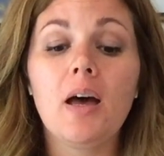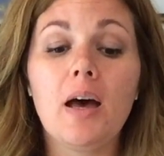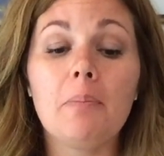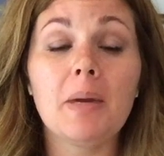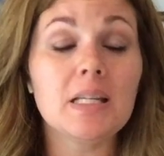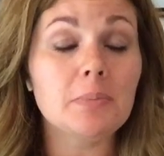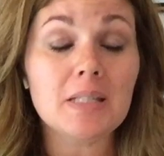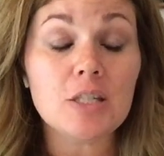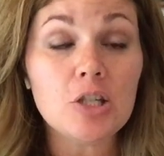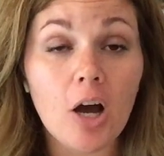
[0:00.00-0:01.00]
my husband
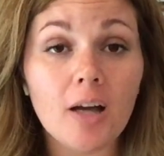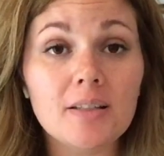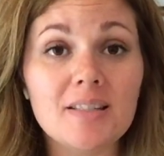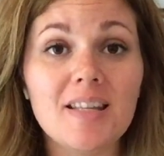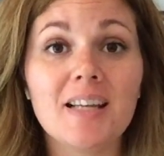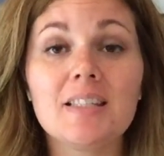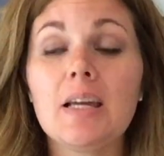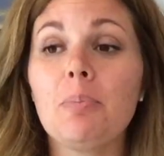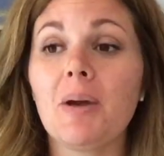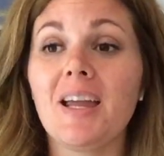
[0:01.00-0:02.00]
is not
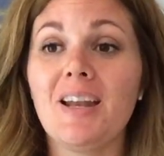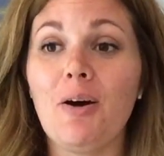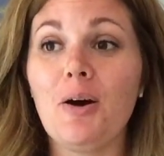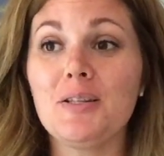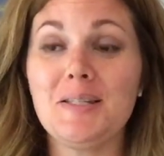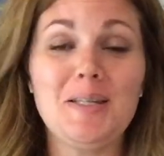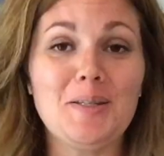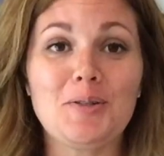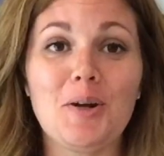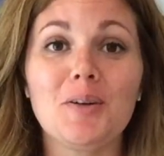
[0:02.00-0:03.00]
dyslexic, but can see the
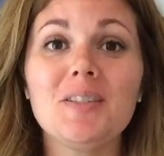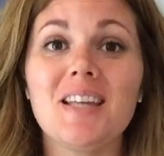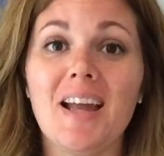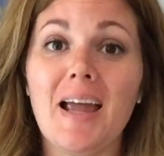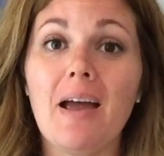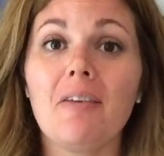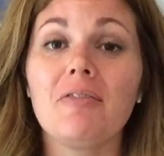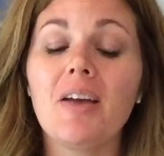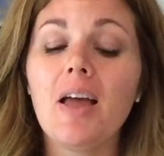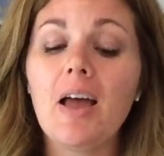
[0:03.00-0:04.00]
struggles, and I have